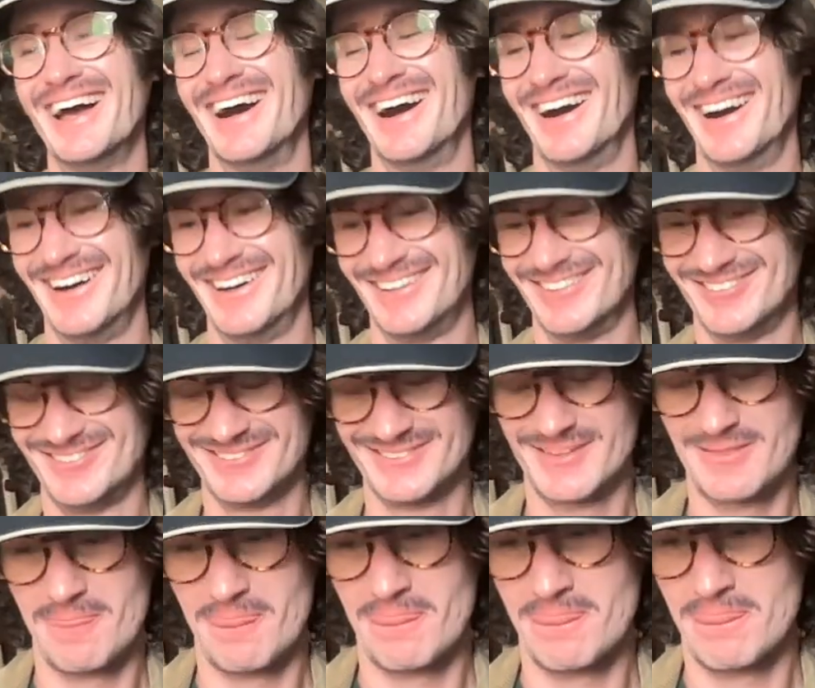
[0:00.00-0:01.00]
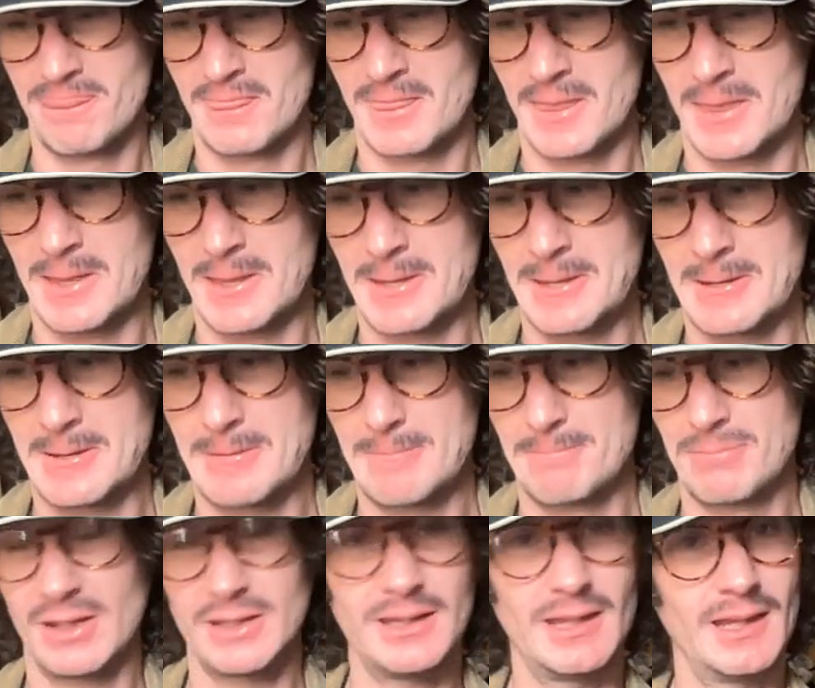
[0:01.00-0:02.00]
um,
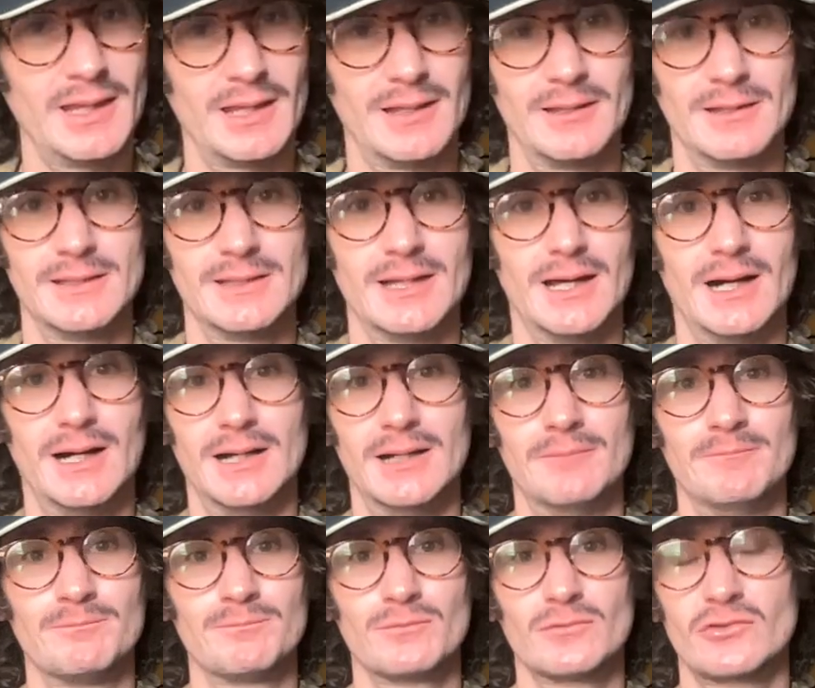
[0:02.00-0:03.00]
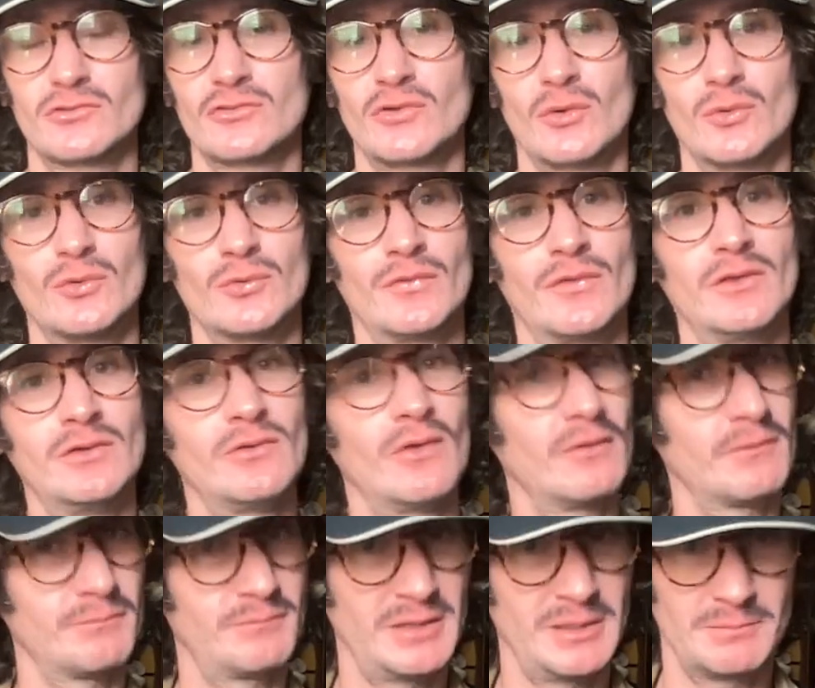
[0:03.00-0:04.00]
But yeah, so the
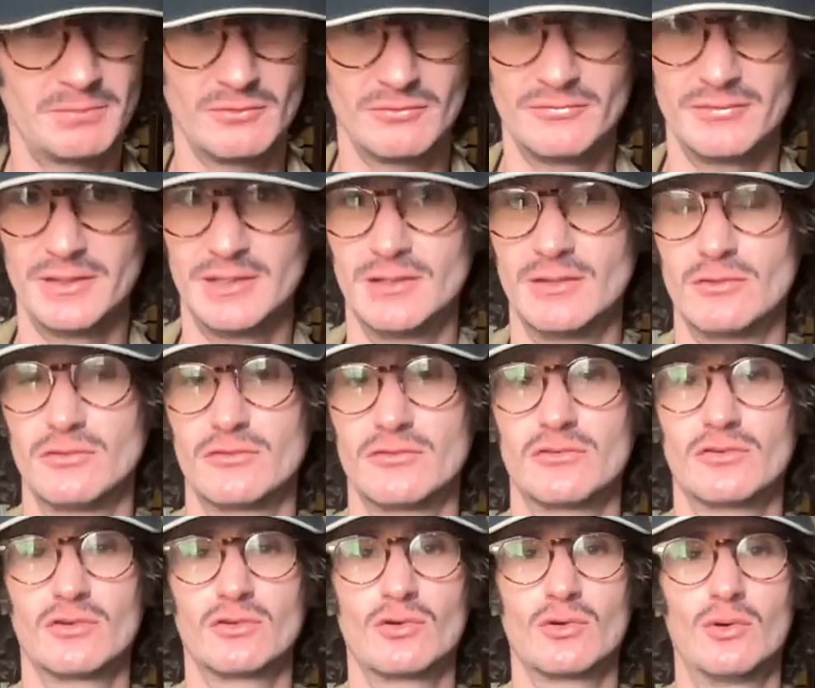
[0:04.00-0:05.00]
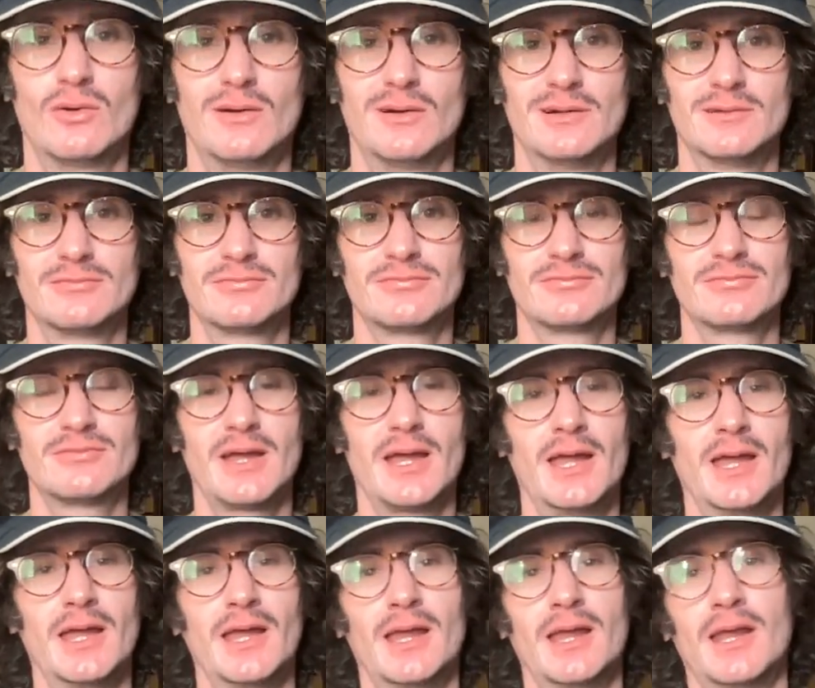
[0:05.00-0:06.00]
young people videos took off,
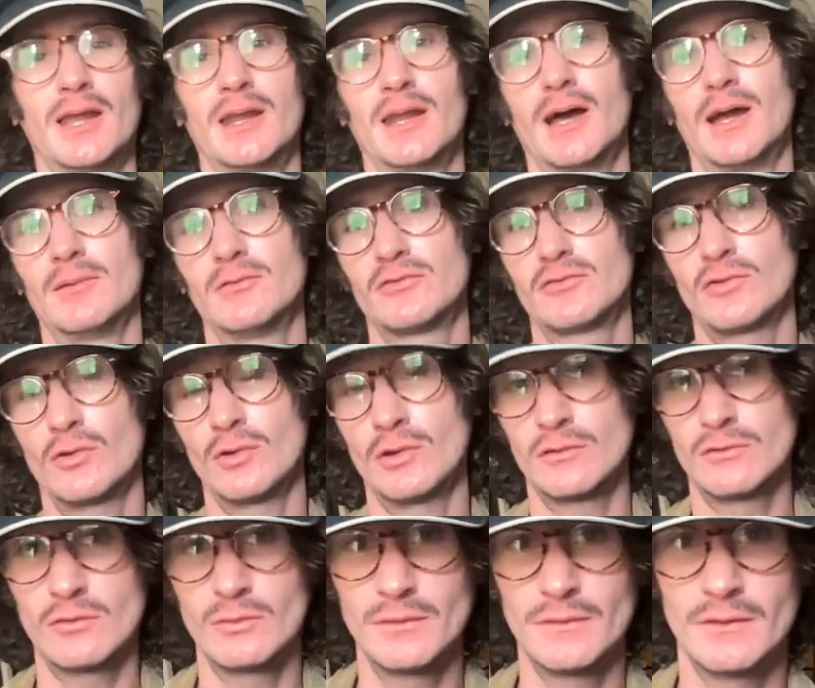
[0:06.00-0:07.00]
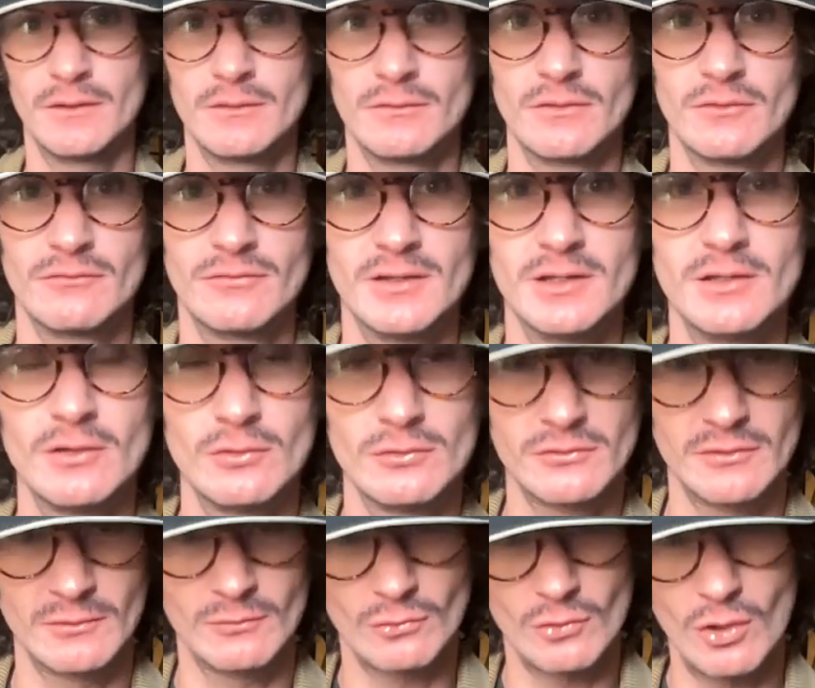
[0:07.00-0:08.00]
and I started doing the videos
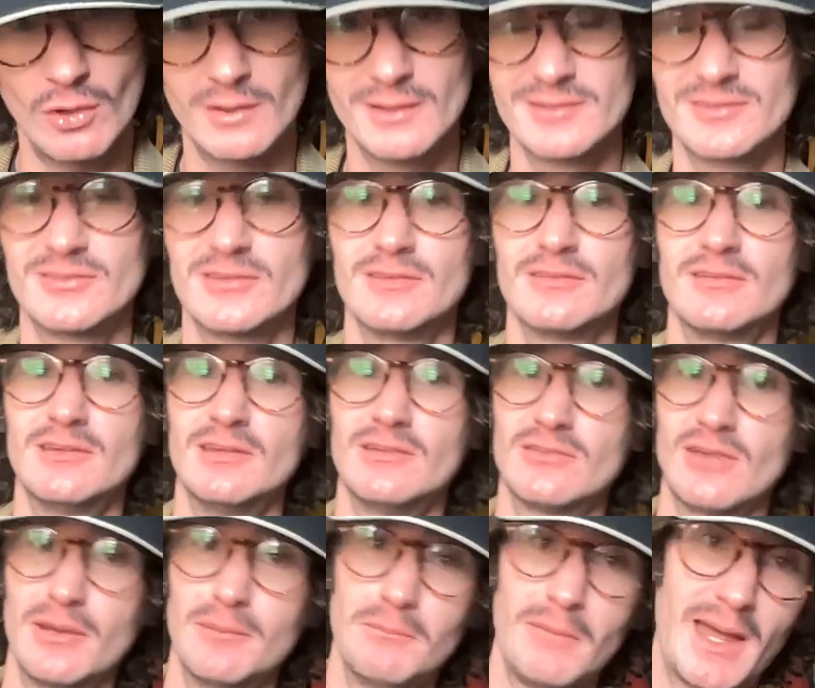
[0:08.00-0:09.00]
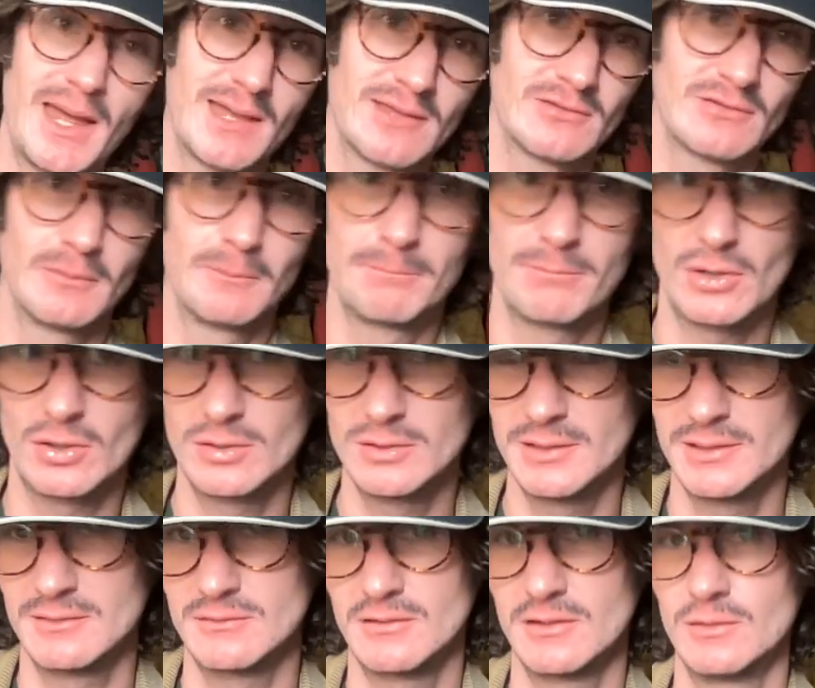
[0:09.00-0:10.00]
in Ross and TJ Maxx and
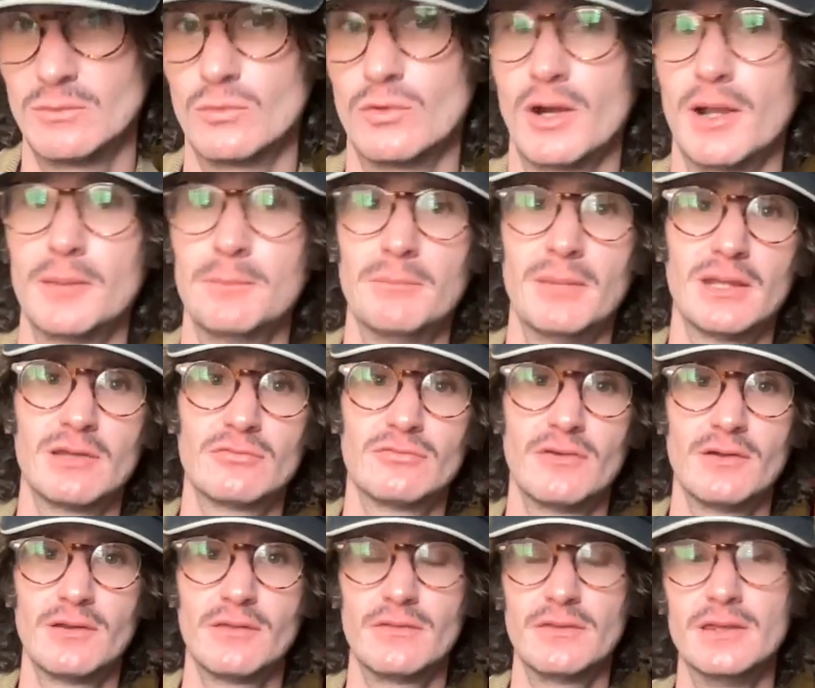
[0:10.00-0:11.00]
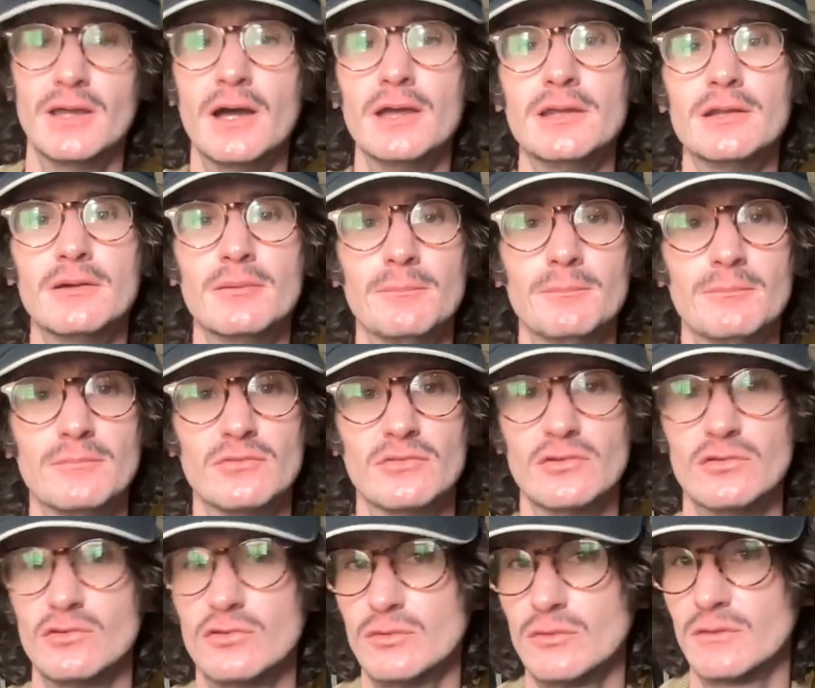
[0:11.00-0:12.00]
Burlington where I'd make fun of the items
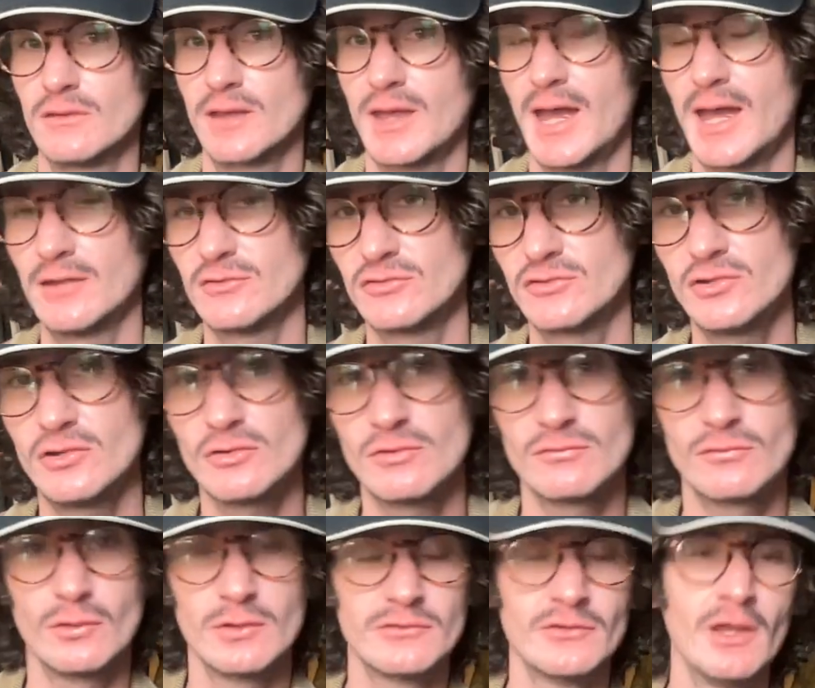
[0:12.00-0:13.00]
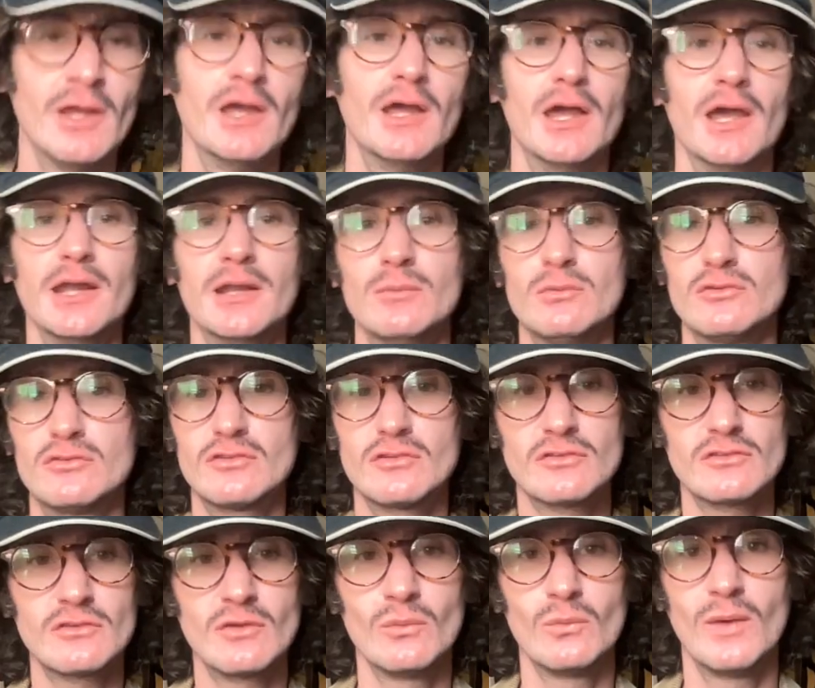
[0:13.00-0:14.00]
and do the cashier voice. And it was
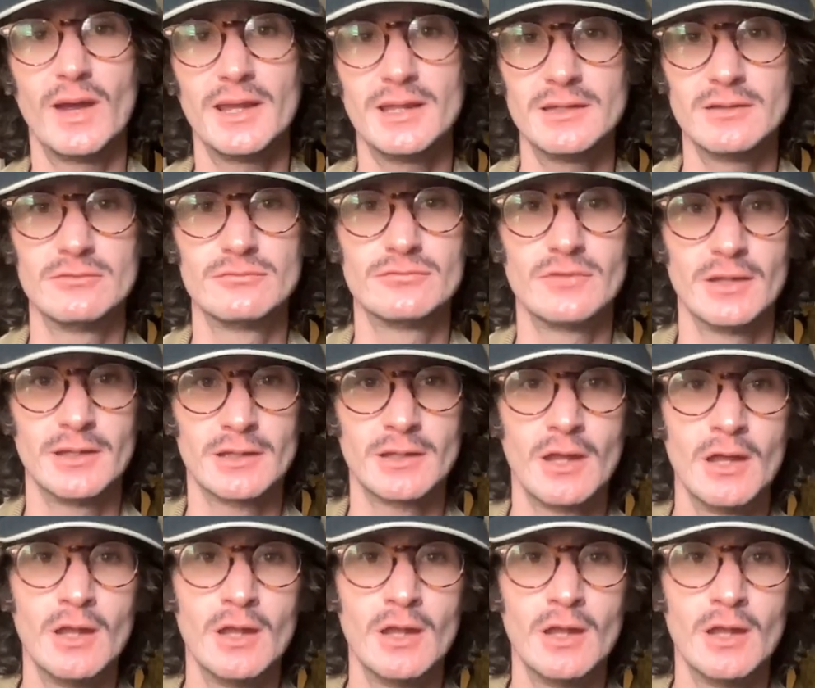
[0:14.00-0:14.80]
just a way of like